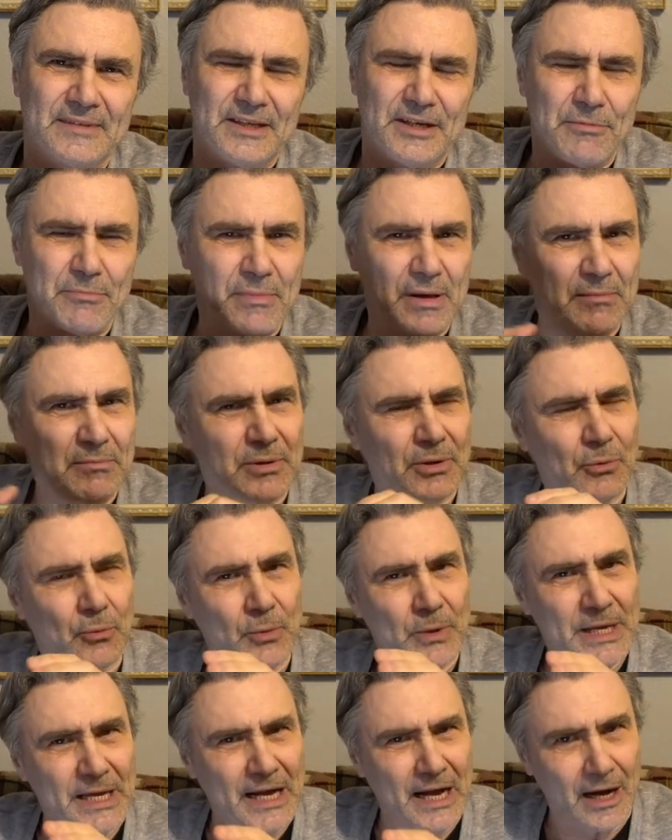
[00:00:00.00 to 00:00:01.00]
Remember,
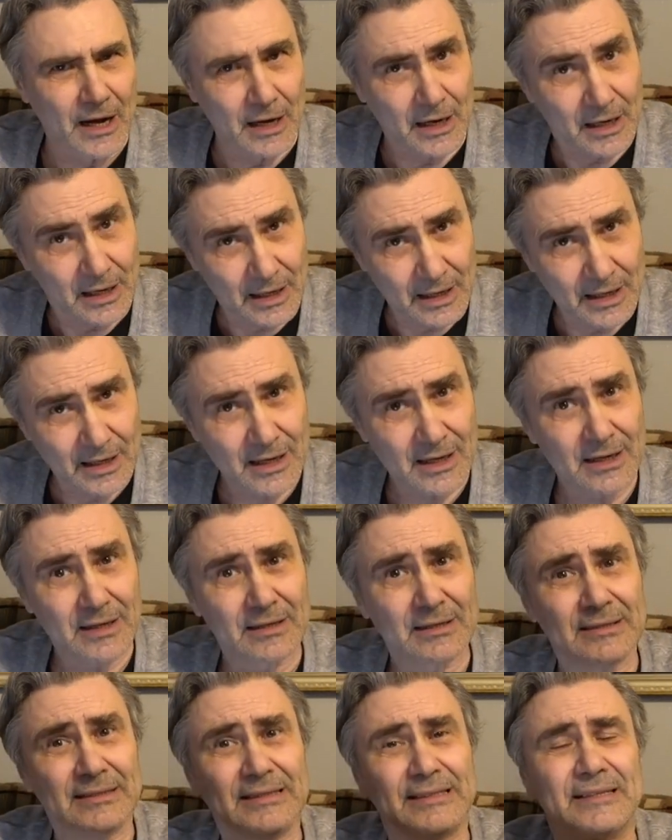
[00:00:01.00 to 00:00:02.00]
we
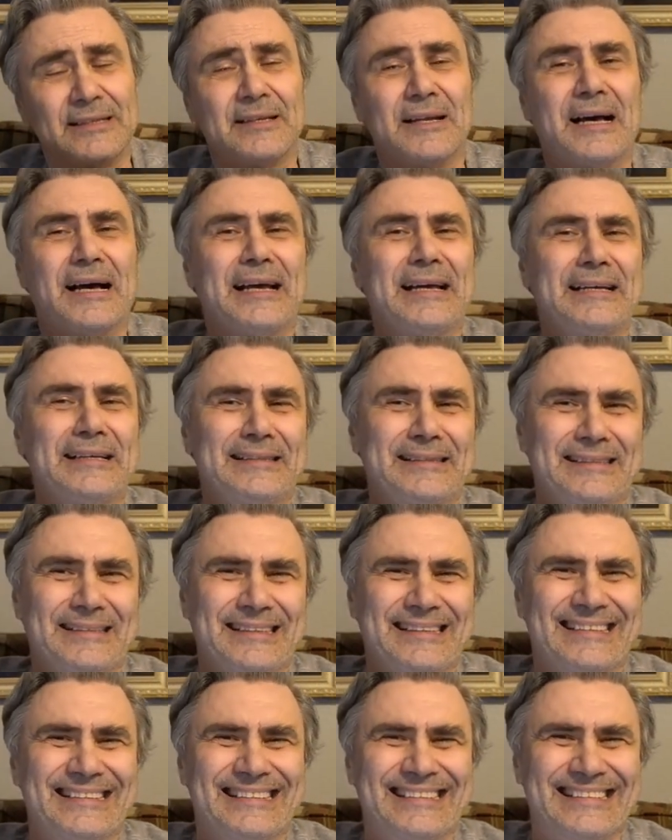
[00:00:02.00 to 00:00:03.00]
are the
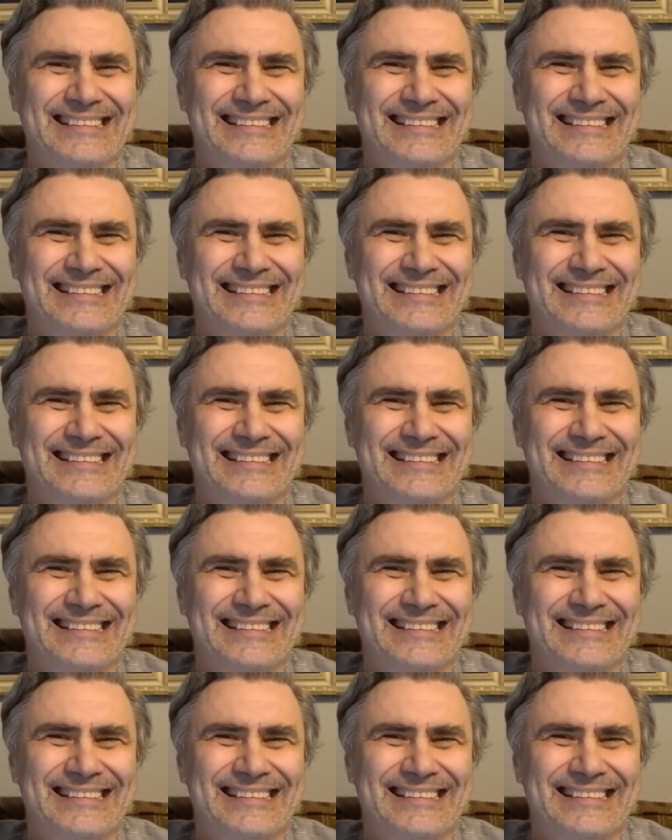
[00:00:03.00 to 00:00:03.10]
light.